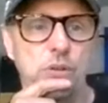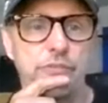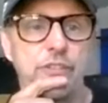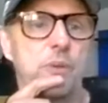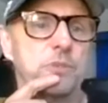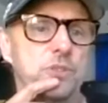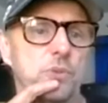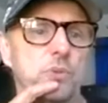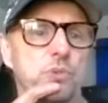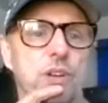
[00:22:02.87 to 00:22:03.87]
on
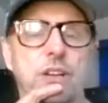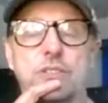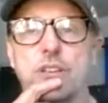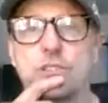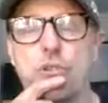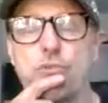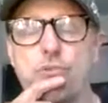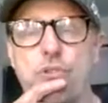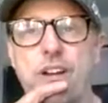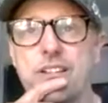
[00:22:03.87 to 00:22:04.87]
pharmaceutical
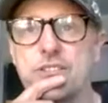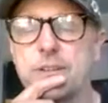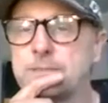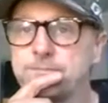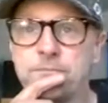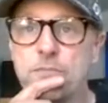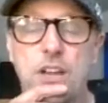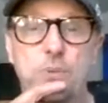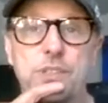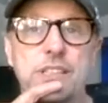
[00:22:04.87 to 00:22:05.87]
drugs.
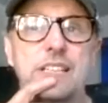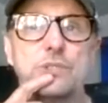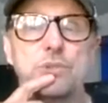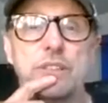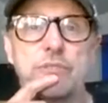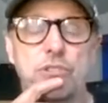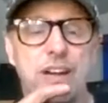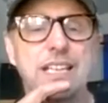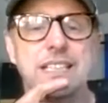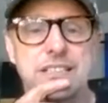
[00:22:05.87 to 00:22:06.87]
I want a country of
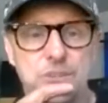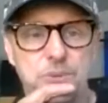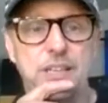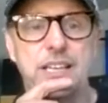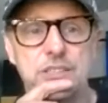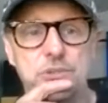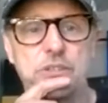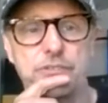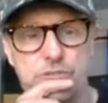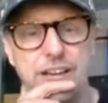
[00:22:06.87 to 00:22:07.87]
greatness. I want a country
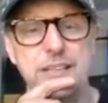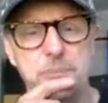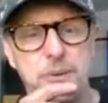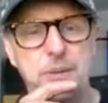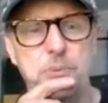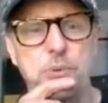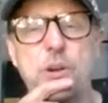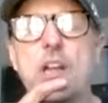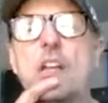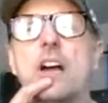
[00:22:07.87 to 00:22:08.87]
of great people.
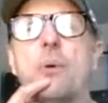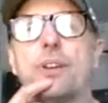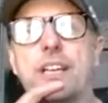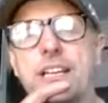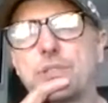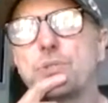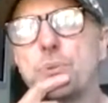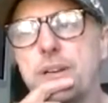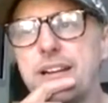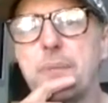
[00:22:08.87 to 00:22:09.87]
I want a country
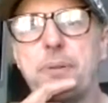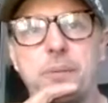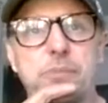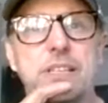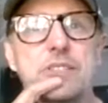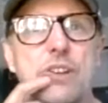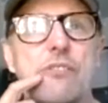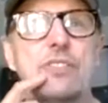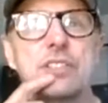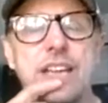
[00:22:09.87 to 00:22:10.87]
where our public
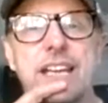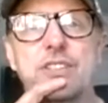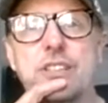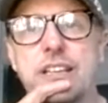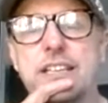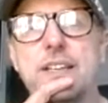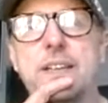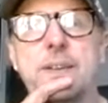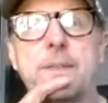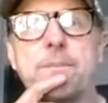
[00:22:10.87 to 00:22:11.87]
servants actually
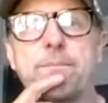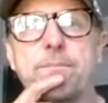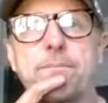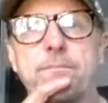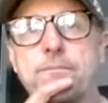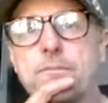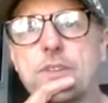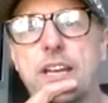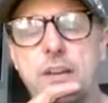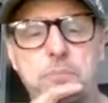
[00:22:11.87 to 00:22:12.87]

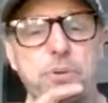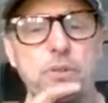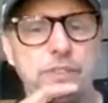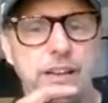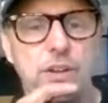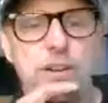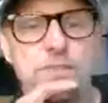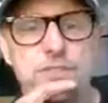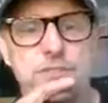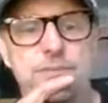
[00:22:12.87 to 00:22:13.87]
improve our
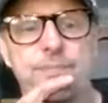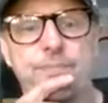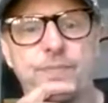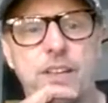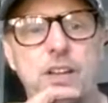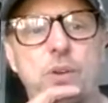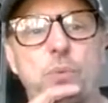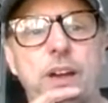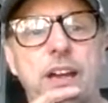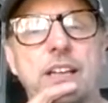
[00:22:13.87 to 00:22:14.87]
lives,
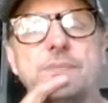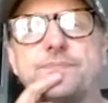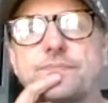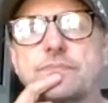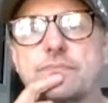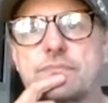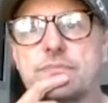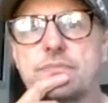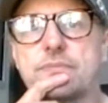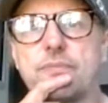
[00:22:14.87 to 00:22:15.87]
where
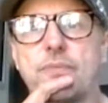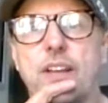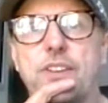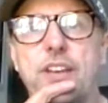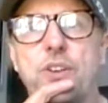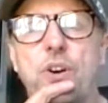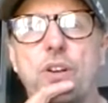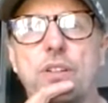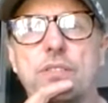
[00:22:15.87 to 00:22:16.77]
they're not